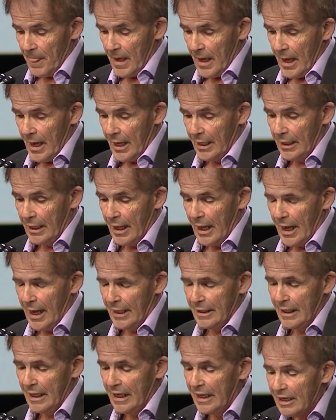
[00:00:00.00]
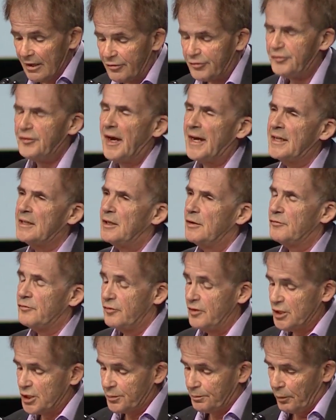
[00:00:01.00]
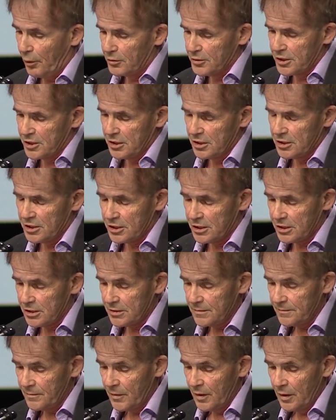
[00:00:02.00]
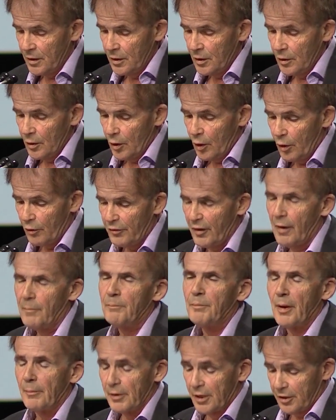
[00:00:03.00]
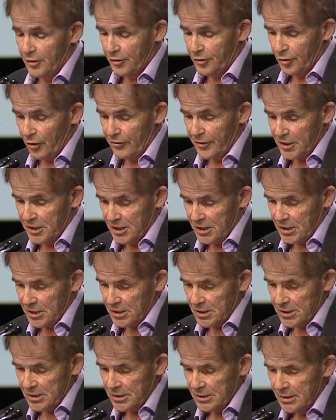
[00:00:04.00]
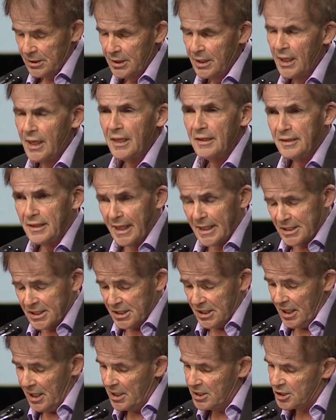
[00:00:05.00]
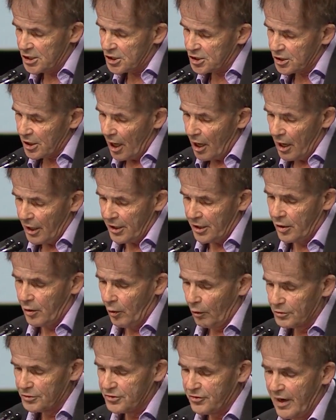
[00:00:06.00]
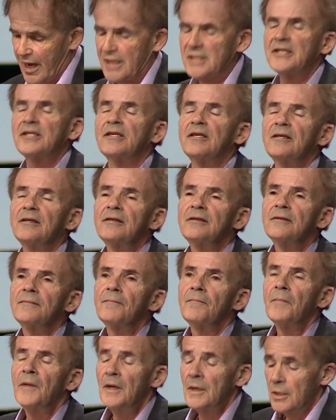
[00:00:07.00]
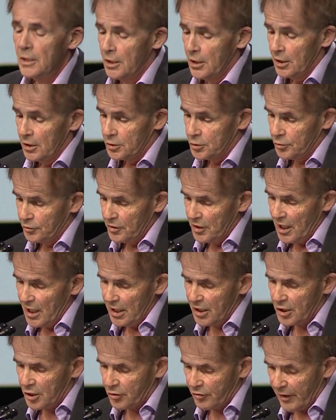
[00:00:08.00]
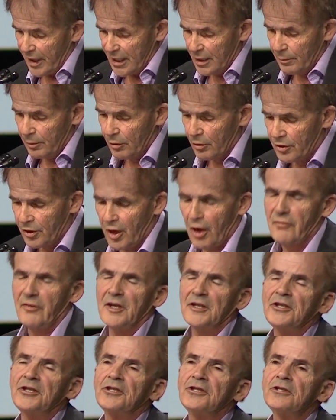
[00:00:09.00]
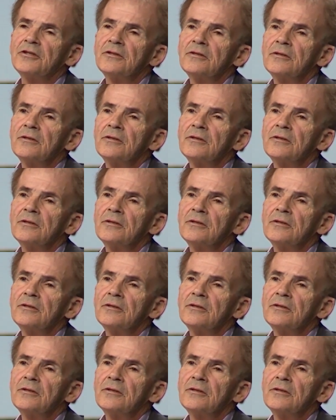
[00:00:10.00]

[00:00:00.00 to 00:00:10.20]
and ineffective responses of our public authorities. This in stark contrast to the incredible courage